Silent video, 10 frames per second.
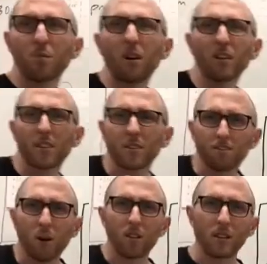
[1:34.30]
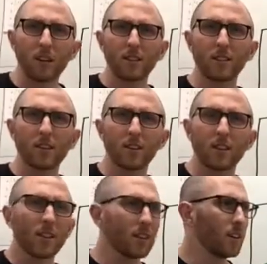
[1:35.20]
part of the small intestine.
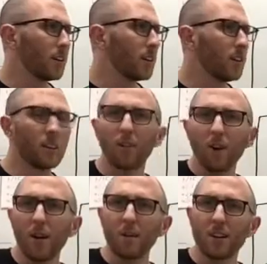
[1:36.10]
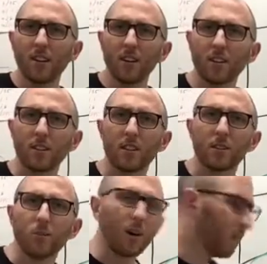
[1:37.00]
Now why am I telling you
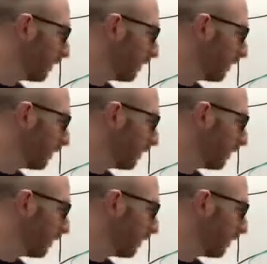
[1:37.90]
this? Well,